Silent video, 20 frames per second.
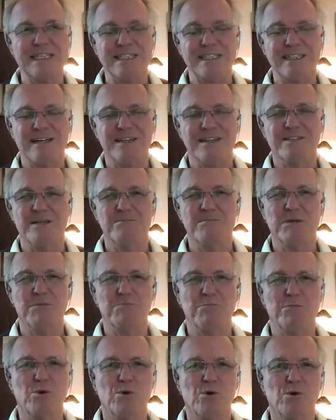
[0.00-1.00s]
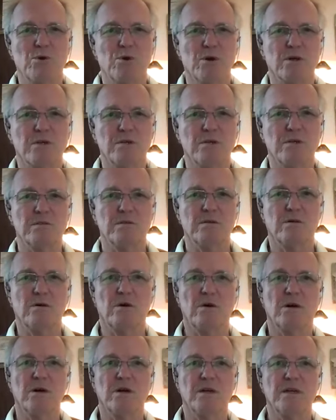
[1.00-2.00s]
gosh, I'm a bore.
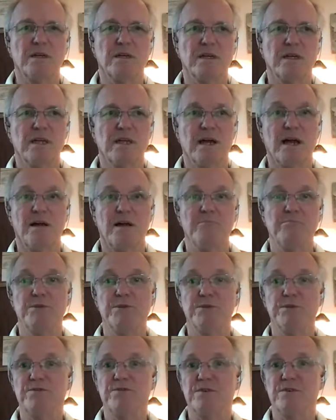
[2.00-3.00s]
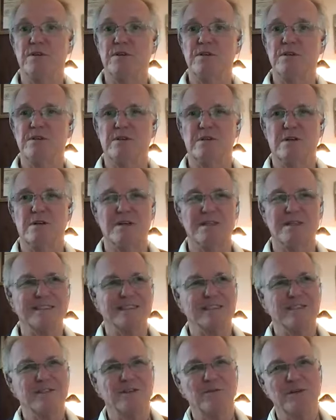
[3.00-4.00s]
Or I'm beautiful. Or,
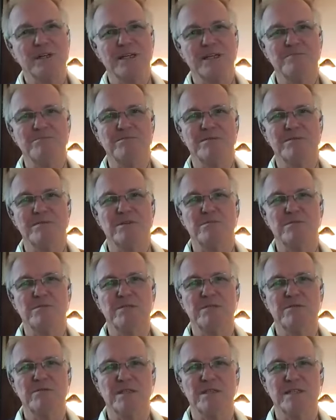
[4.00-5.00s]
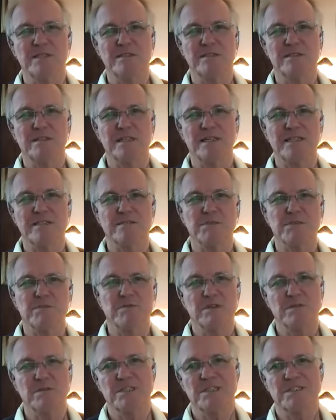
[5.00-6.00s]
you know what, nobody really likes me
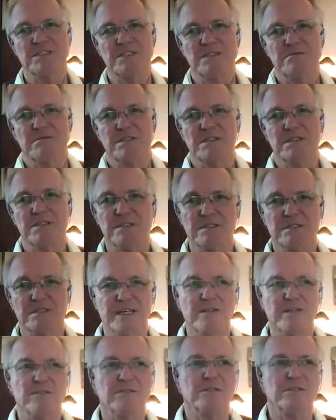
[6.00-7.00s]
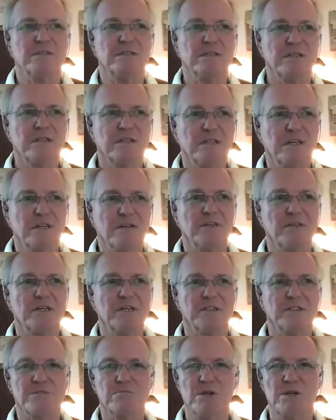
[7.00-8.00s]
very much anyway, because I've
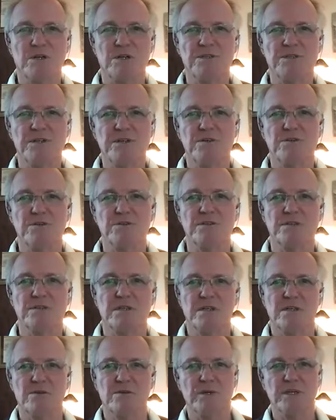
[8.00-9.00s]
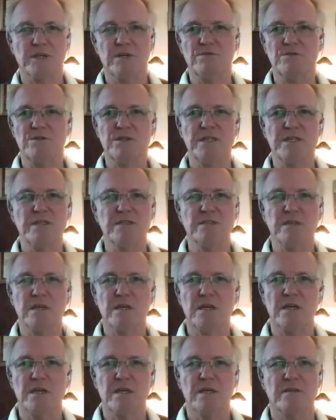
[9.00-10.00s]
got a small nose. Whatever it is,
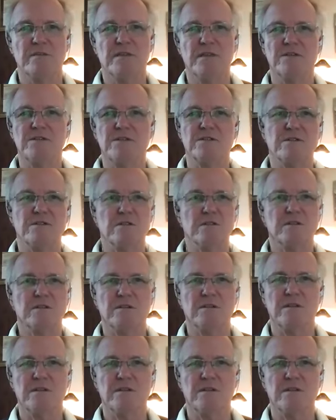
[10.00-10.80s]
there's